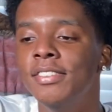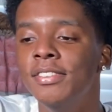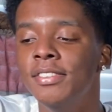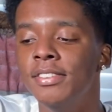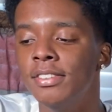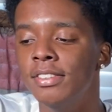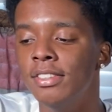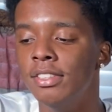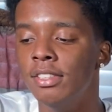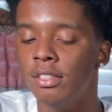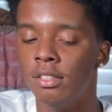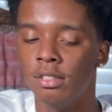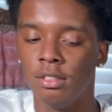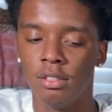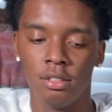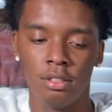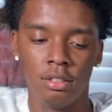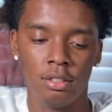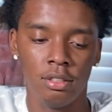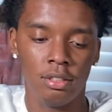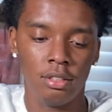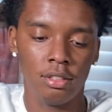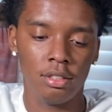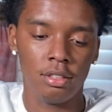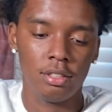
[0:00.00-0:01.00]

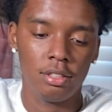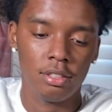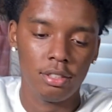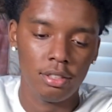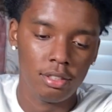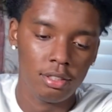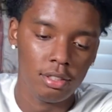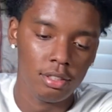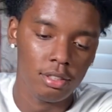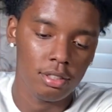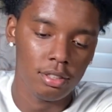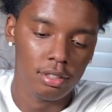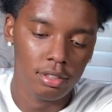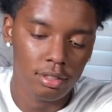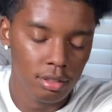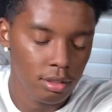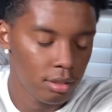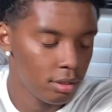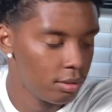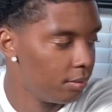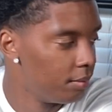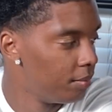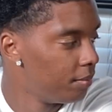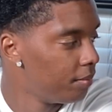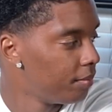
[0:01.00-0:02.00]

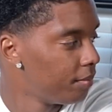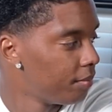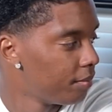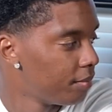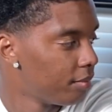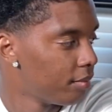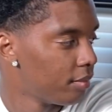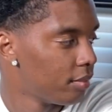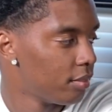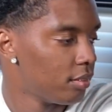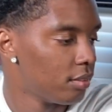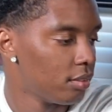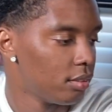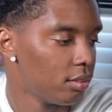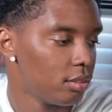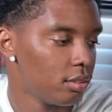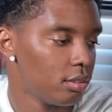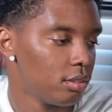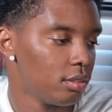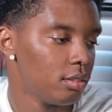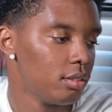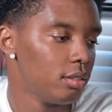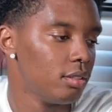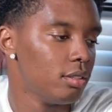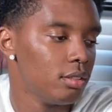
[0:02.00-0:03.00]

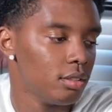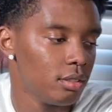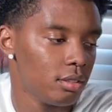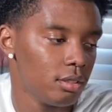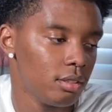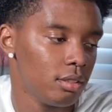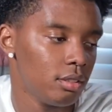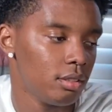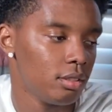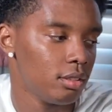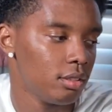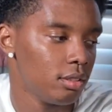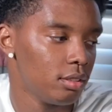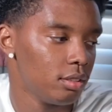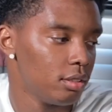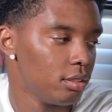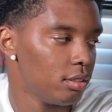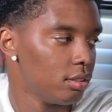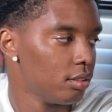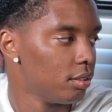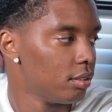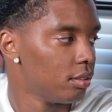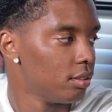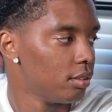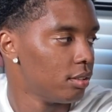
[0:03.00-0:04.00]

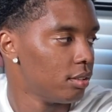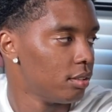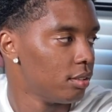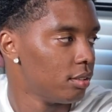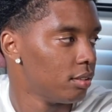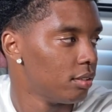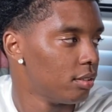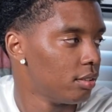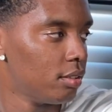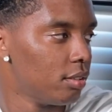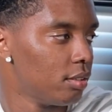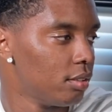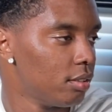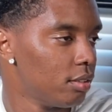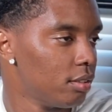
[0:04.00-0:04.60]
(not speaking)